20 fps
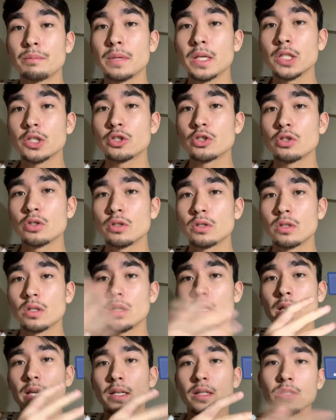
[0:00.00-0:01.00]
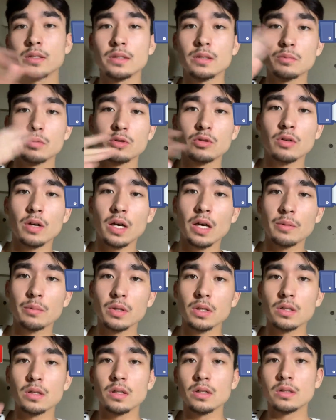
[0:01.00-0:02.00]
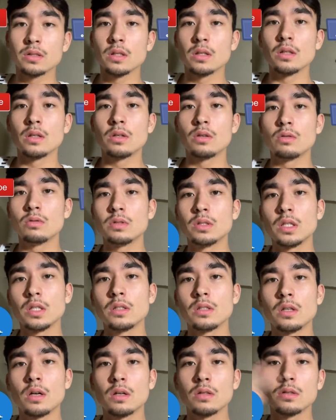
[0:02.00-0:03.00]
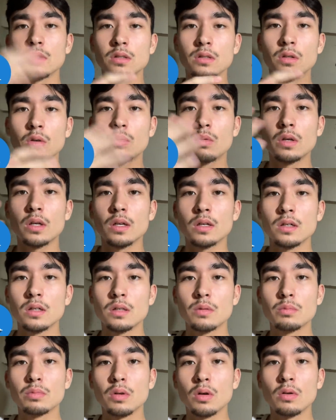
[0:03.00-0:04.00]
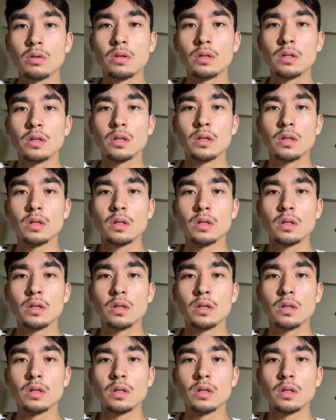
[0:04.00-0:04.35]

Make sure to like and subscribe and click the little ding dong to know when I upload.